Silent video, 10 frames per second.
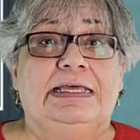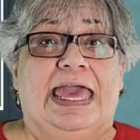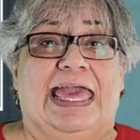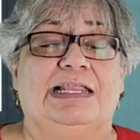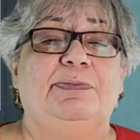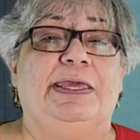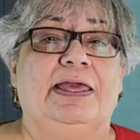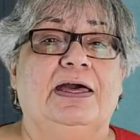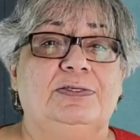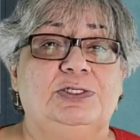
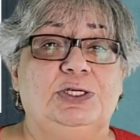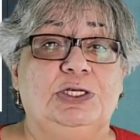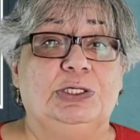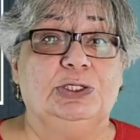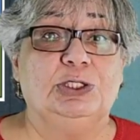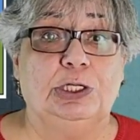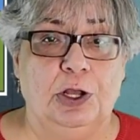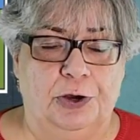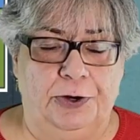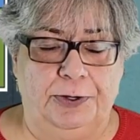helping our students
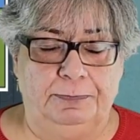learn.